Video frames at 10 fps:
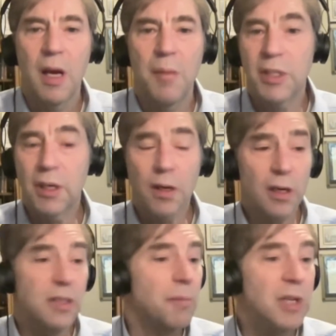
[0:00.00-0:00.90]
And
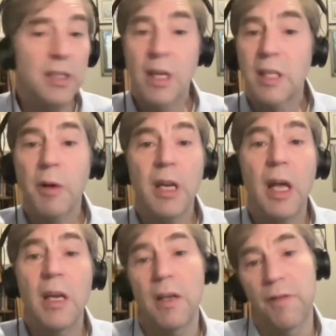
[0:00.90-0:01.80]
materialism doesn't explain
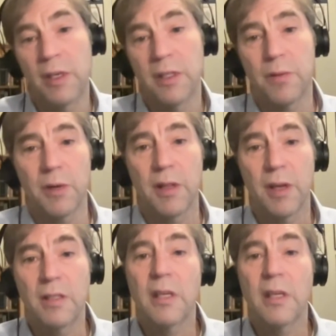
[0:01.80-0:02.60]
any of these three things.